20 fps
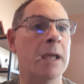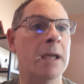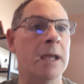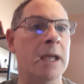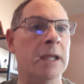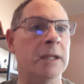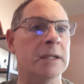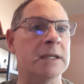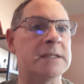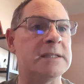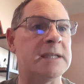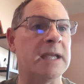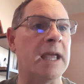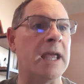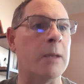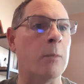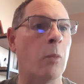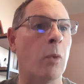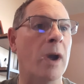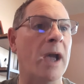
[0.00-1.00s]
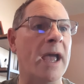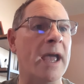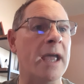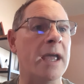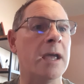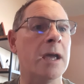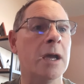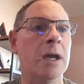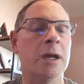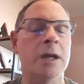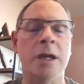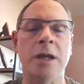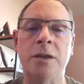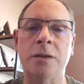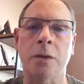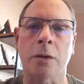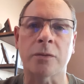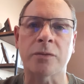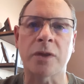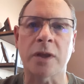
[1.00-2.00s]
In the same way, he
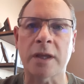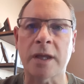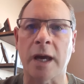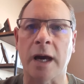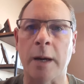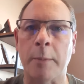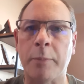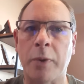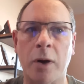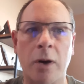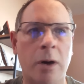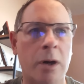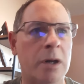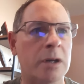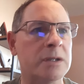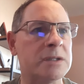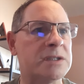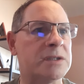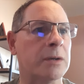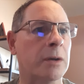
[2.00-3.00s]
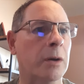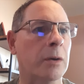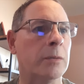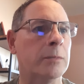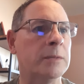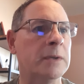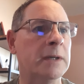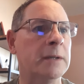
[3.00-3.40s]
took the cup also